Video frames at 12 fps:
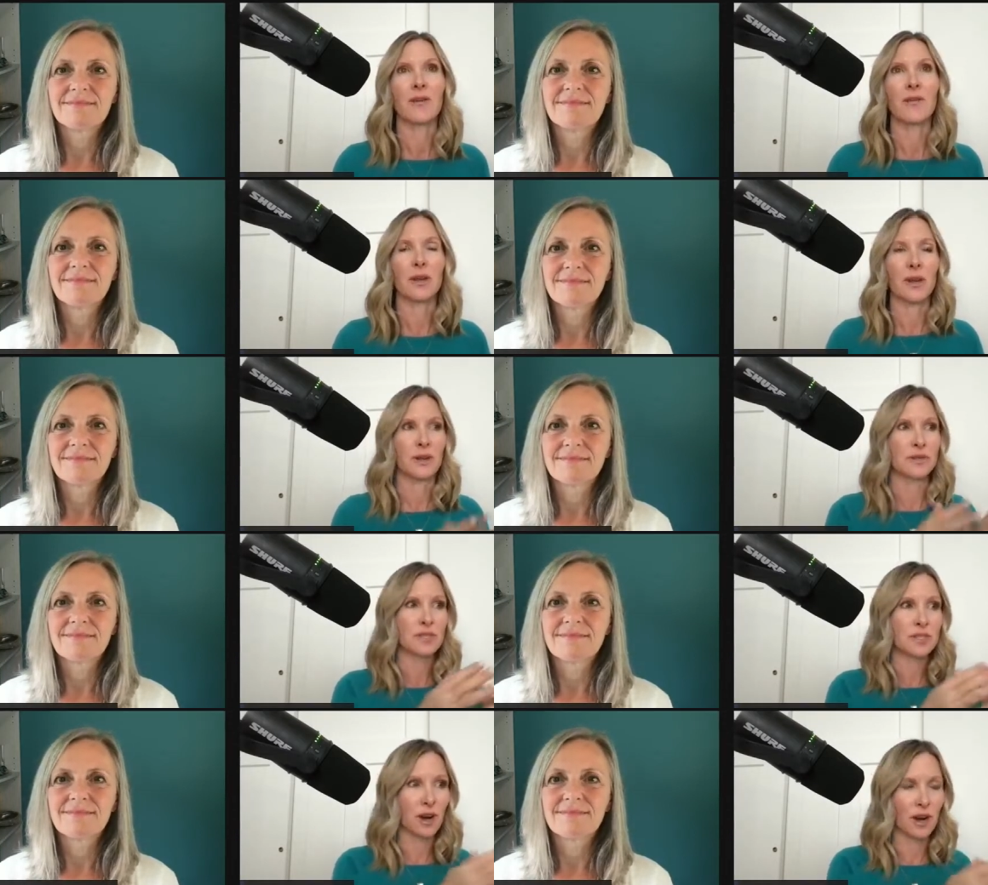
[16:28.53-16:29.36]
Speaker 1: you know
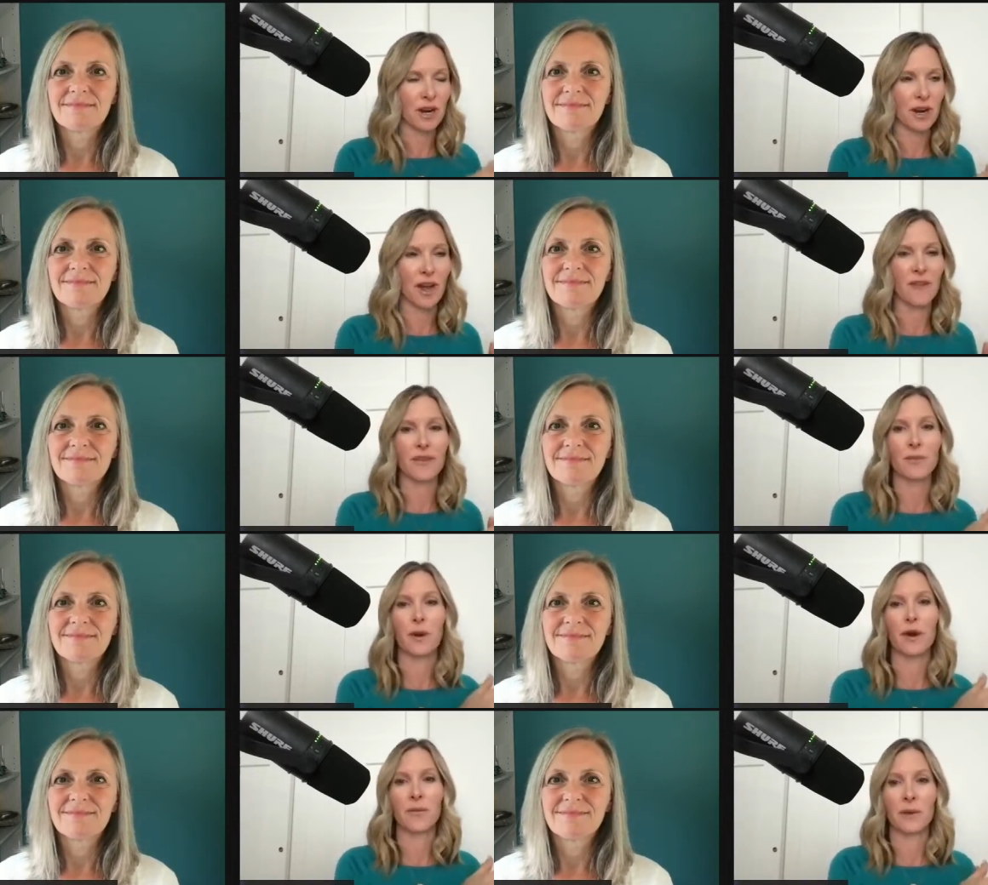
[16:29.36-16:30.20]
started off and
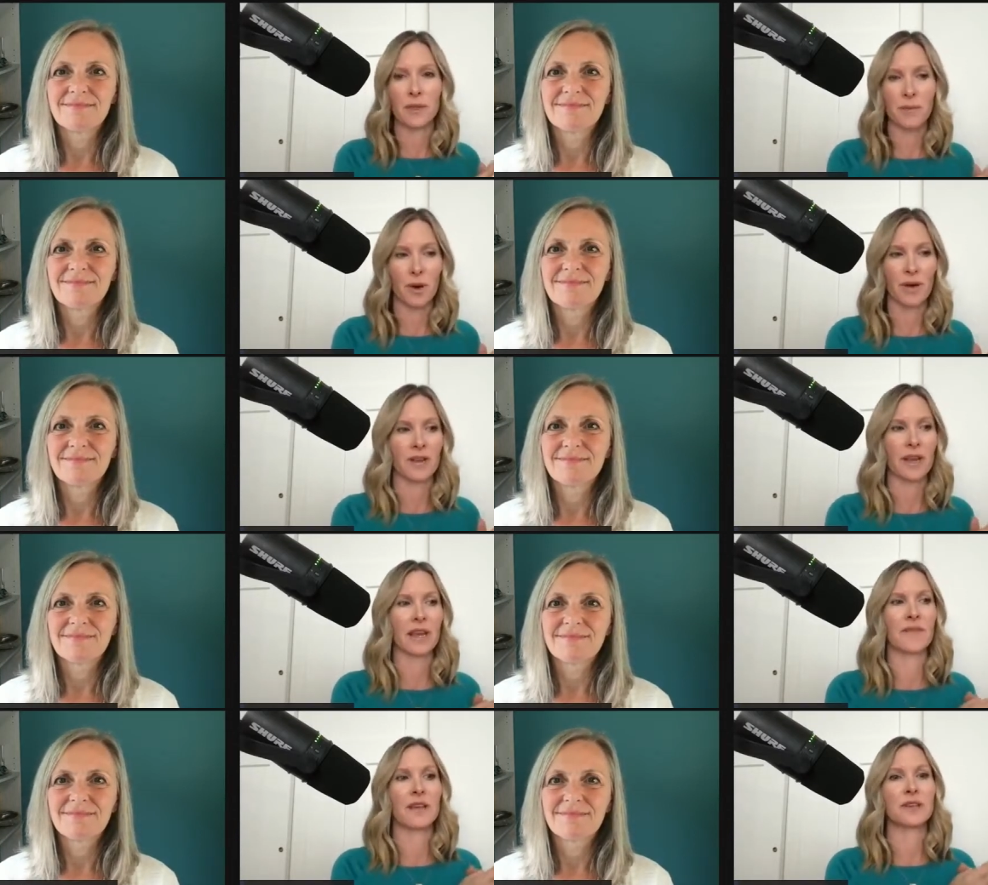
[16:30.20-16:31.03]
more with a more of a
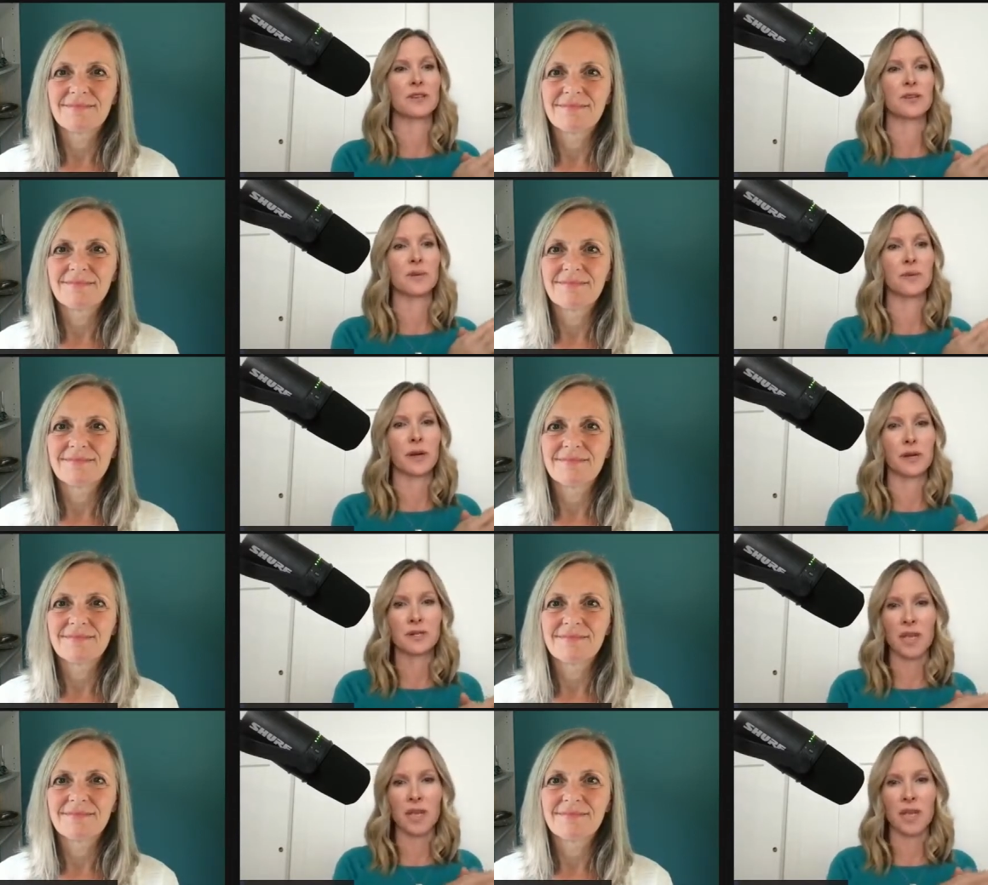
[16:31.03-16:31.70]
conventional approach